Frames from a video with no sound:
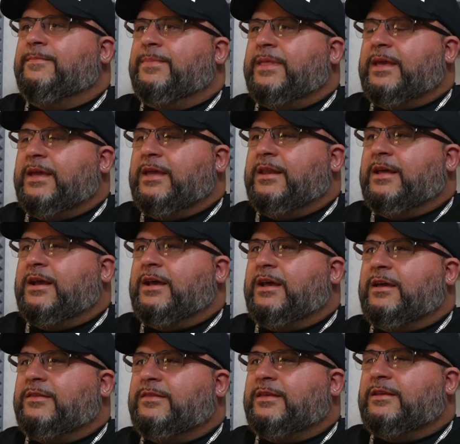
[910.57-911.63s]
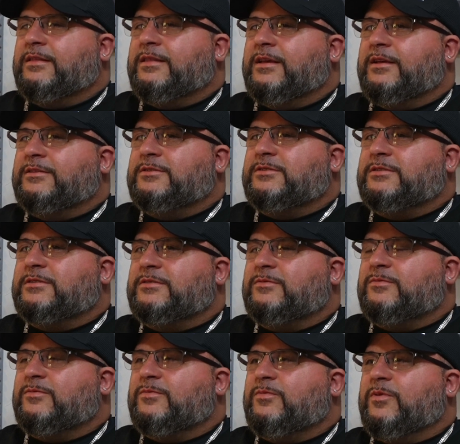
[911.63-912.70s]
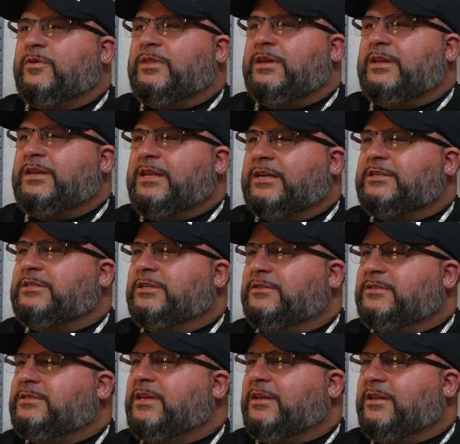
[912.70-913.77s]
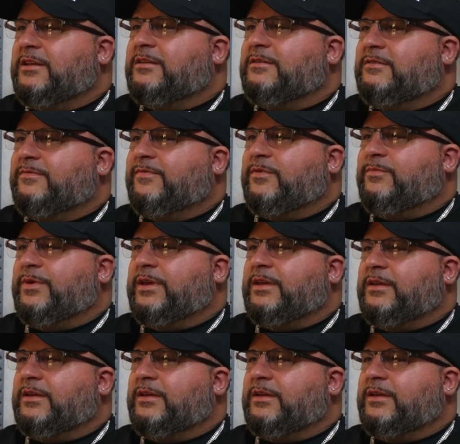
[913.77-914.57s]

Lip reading: And I think that's where the addiction set in for me.